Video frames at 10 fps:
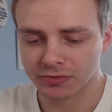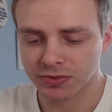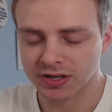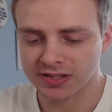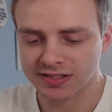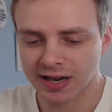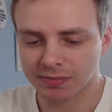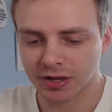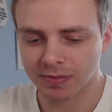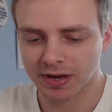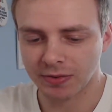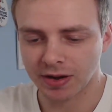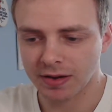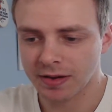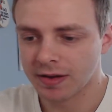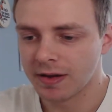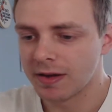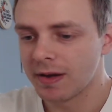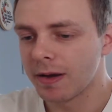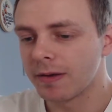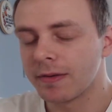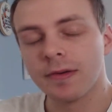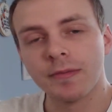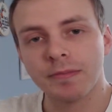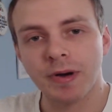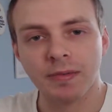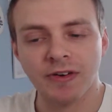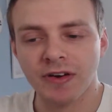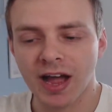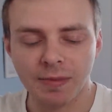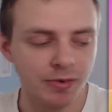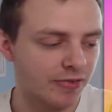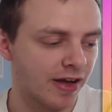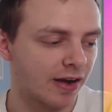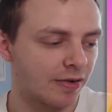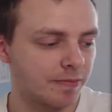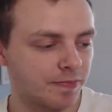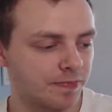I just wanted it slabbed up anyway, but I'm very happy with that.